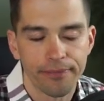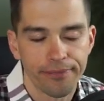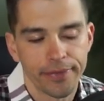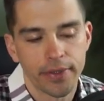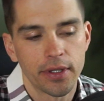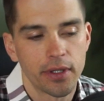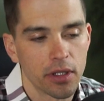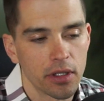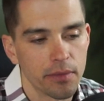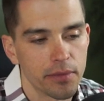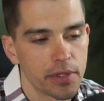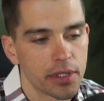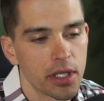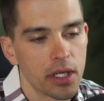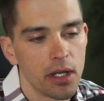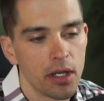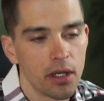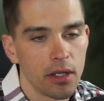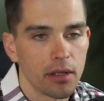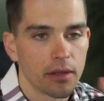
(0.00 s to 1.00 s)
The terms
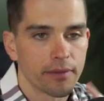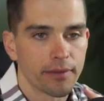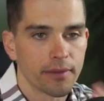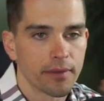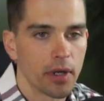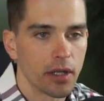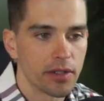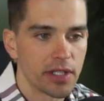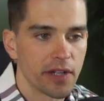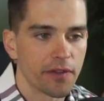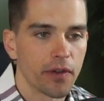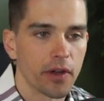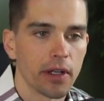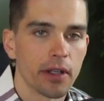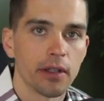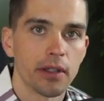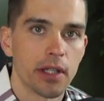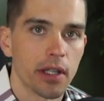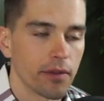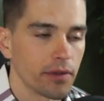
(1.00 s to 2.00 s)
are different
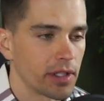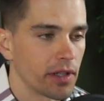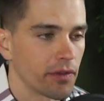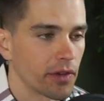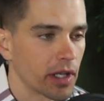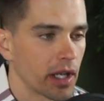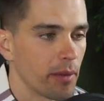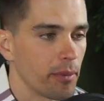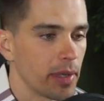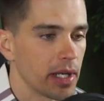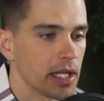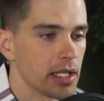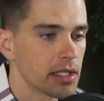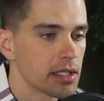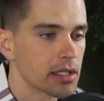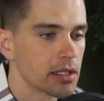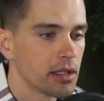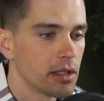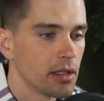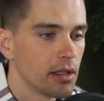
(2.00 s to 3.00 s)
in different companies.